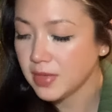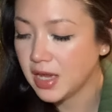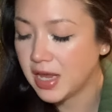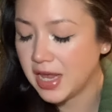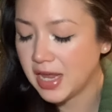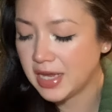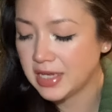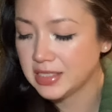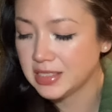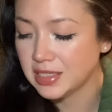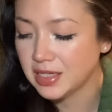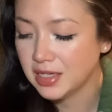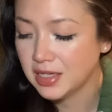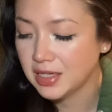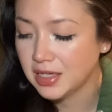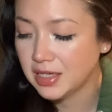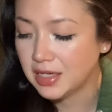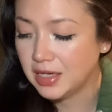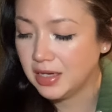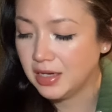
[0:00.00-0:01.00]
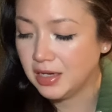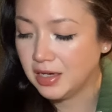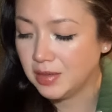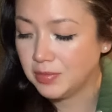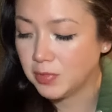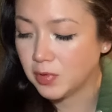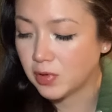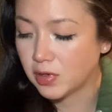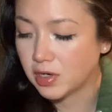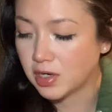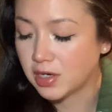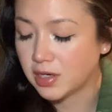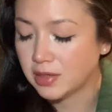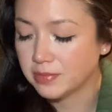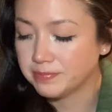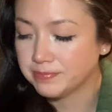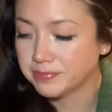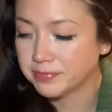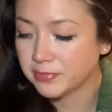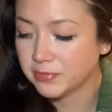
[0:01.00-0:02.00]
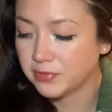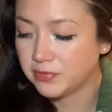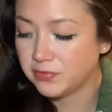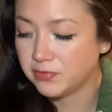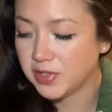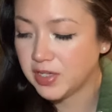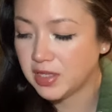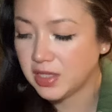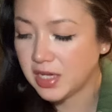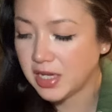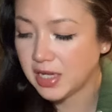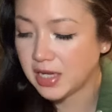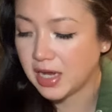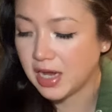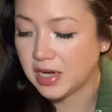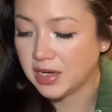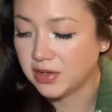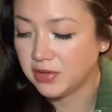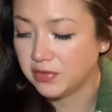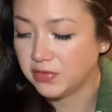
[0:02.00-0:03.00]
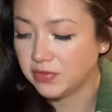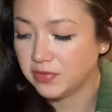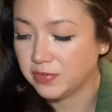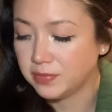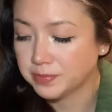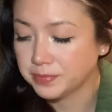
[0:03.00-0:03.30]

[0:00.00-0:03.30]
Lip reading: and or feeling kind of